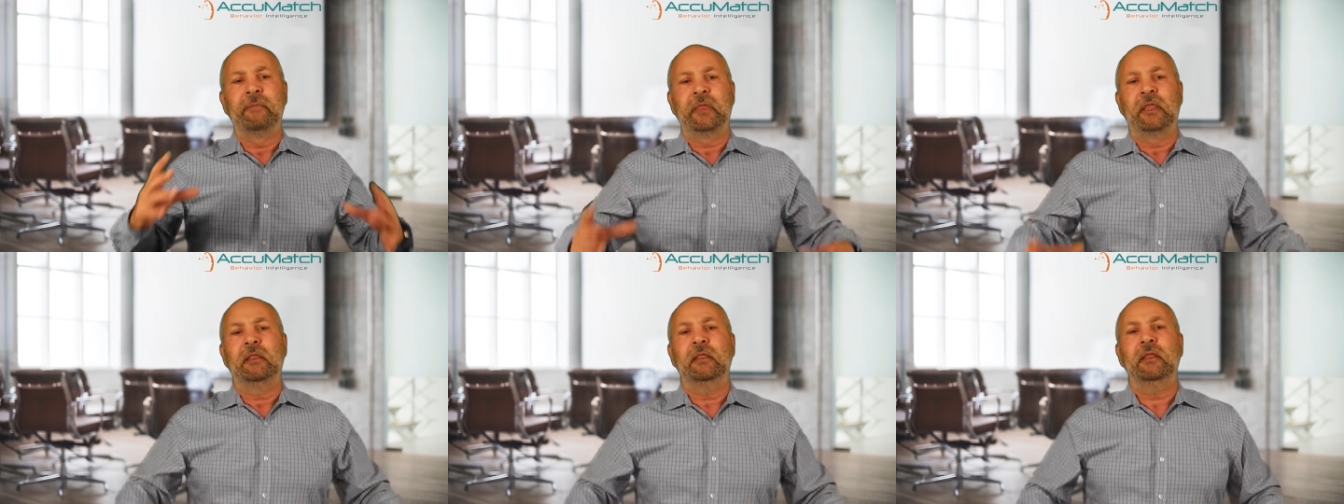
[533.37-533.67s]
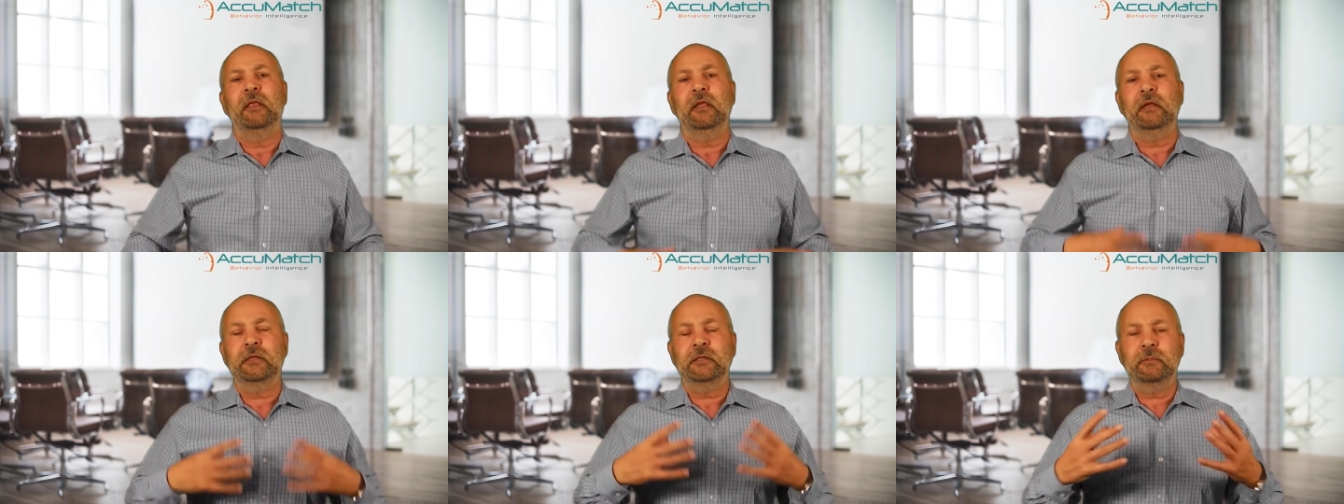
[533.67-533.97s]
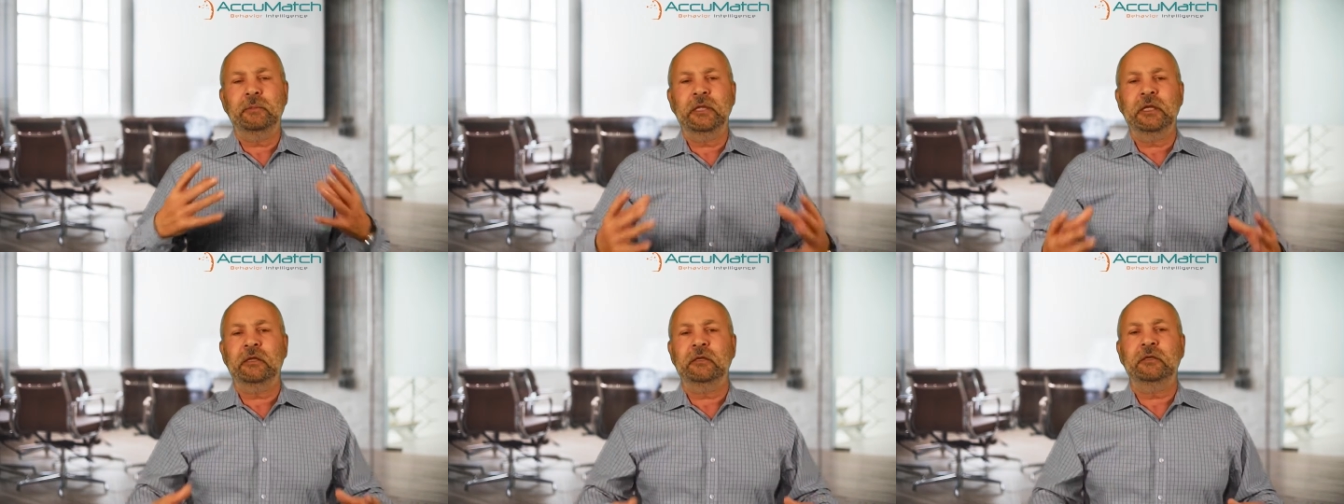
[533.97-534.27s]
need to
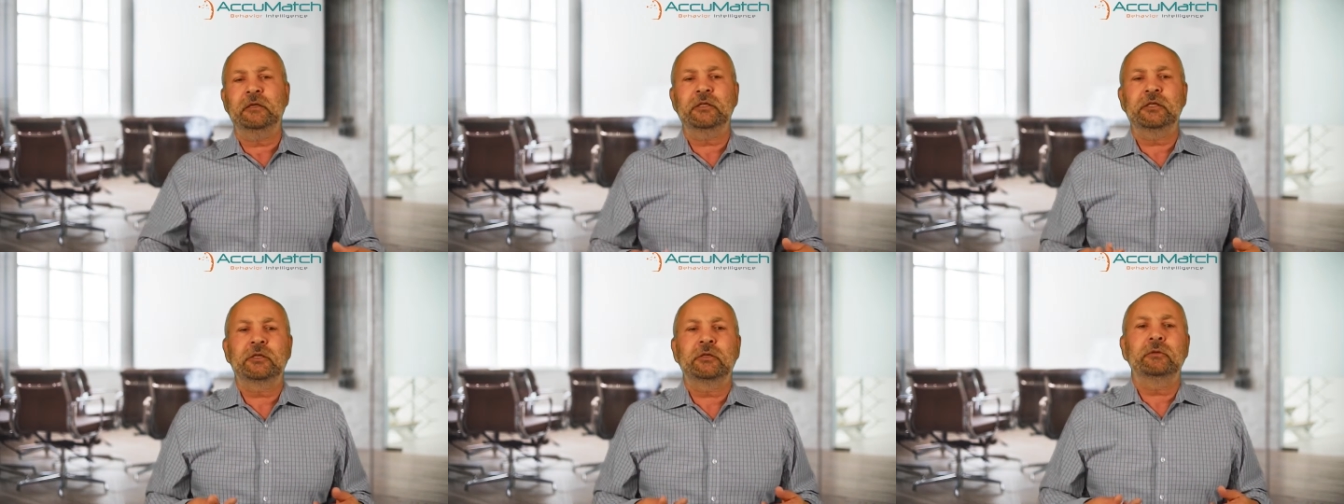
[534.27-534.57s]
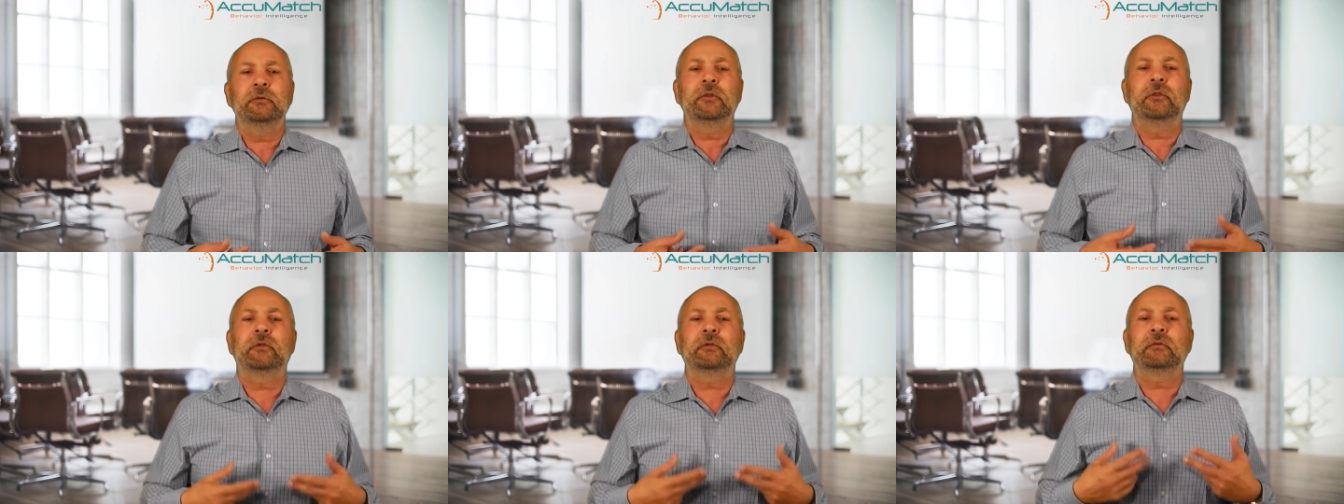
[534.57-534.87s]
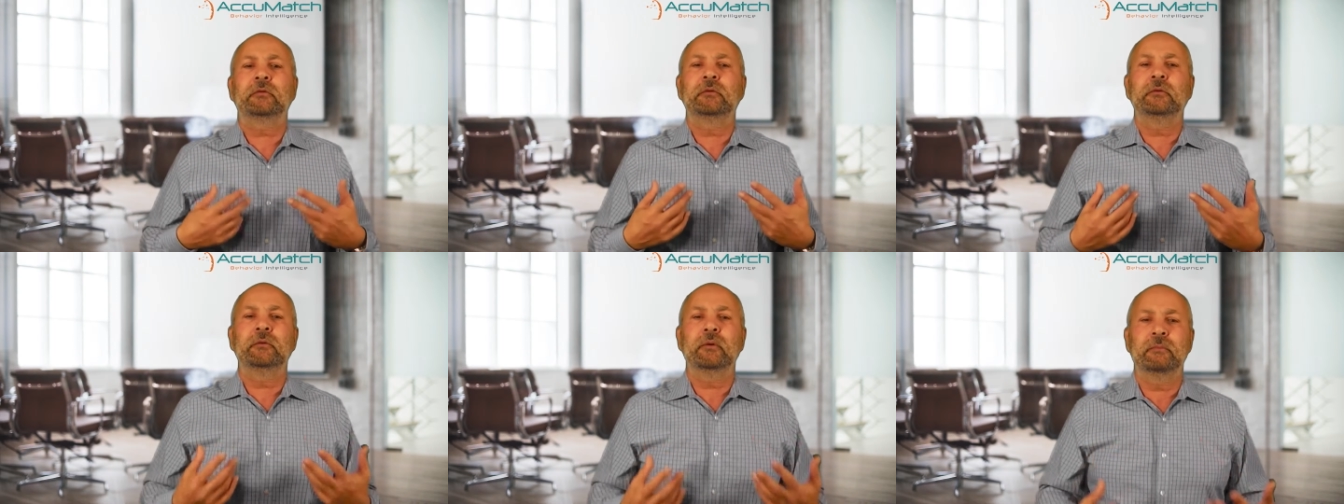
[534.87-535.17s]
be understood
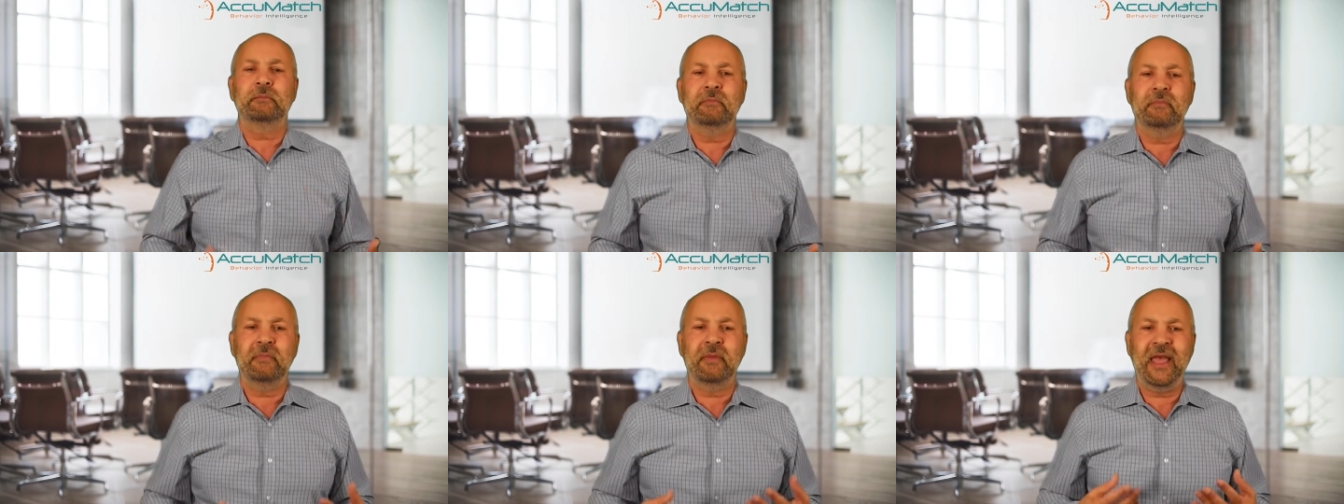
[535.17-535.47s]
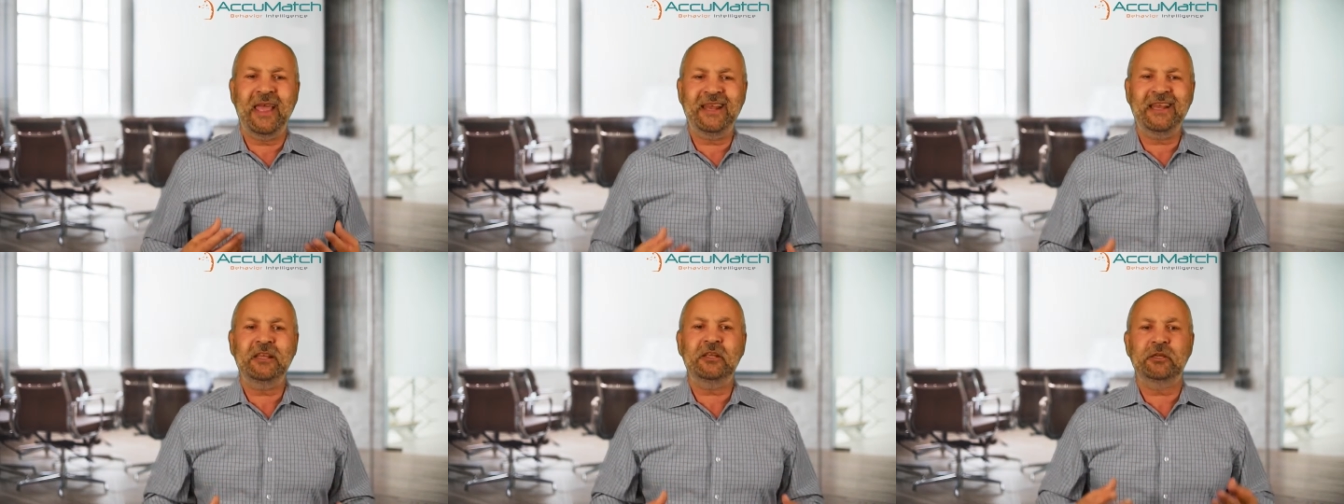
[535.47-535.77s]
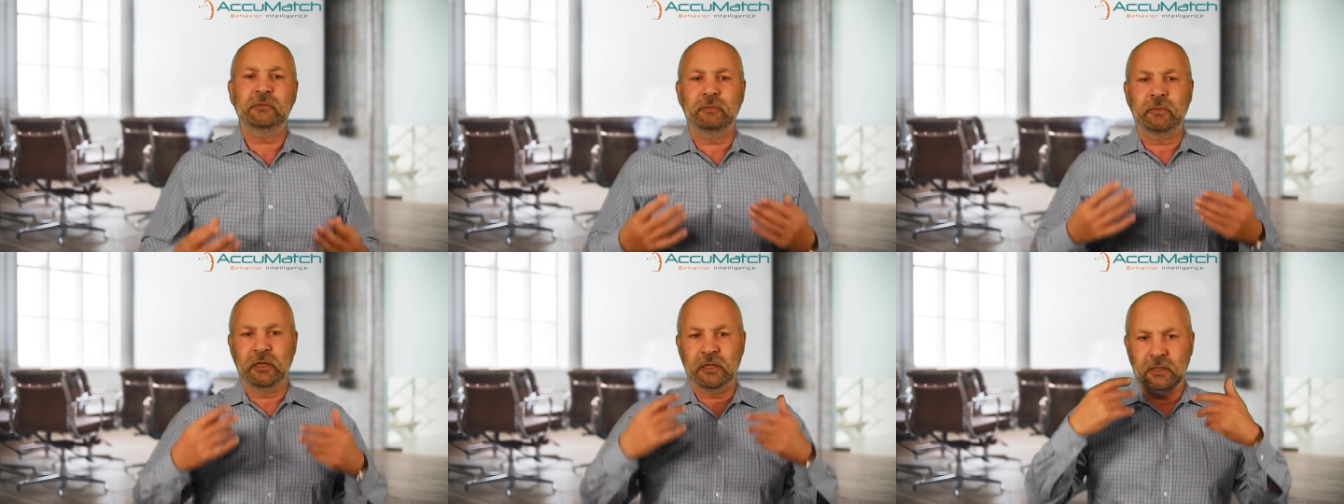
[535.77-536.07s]
through a
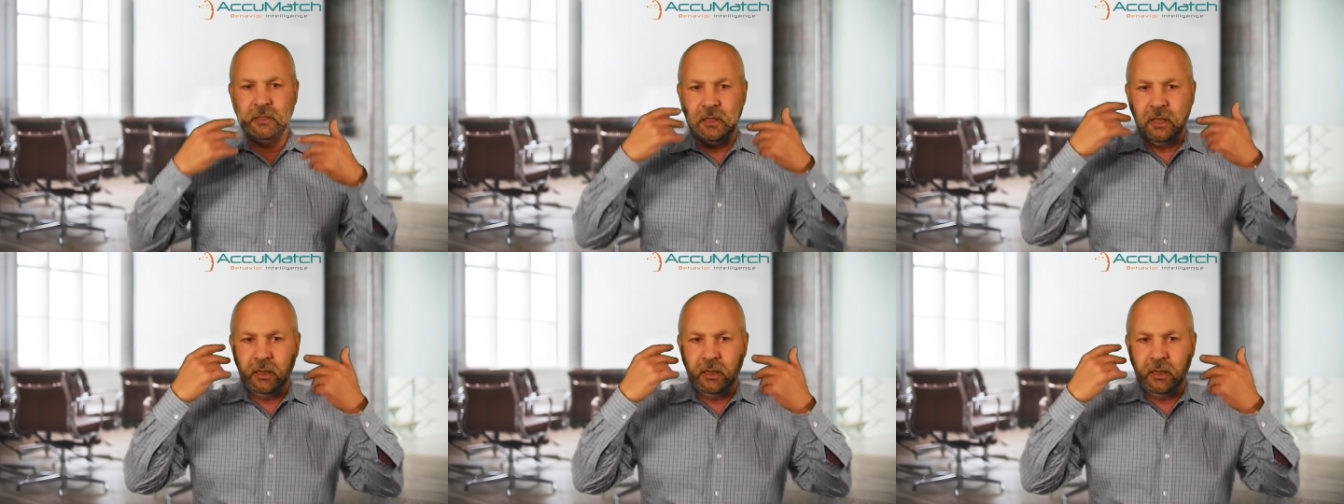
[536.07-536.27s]
management